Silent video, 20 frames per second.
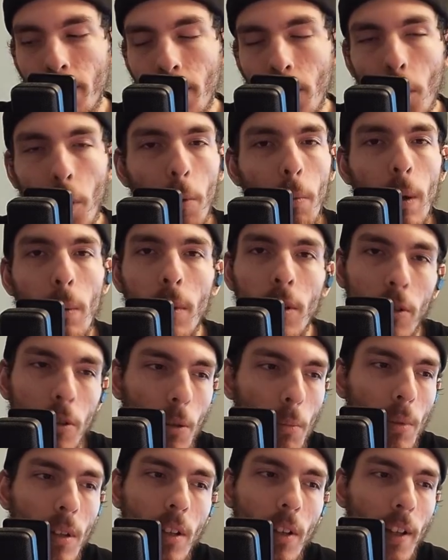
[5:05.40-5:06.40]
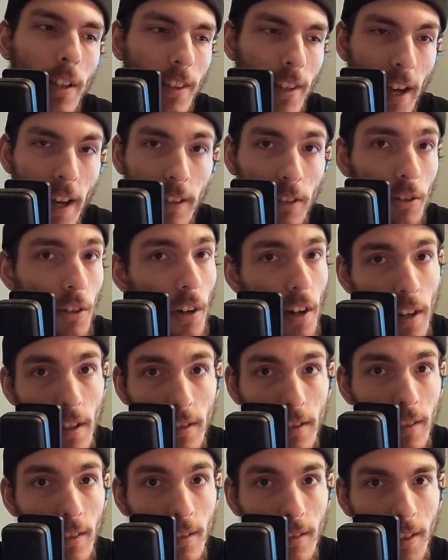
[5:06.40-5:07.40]
Or maybe she'll be like, that's
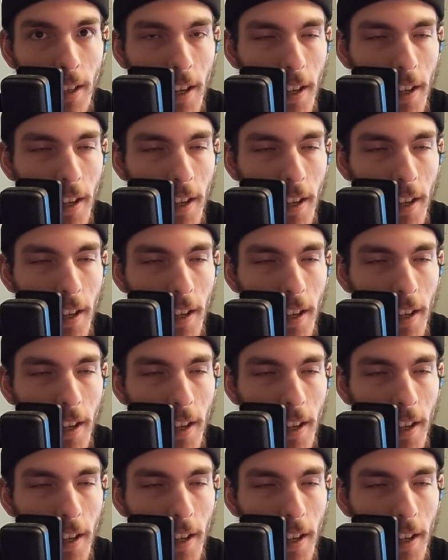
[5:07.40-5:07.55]
crazy.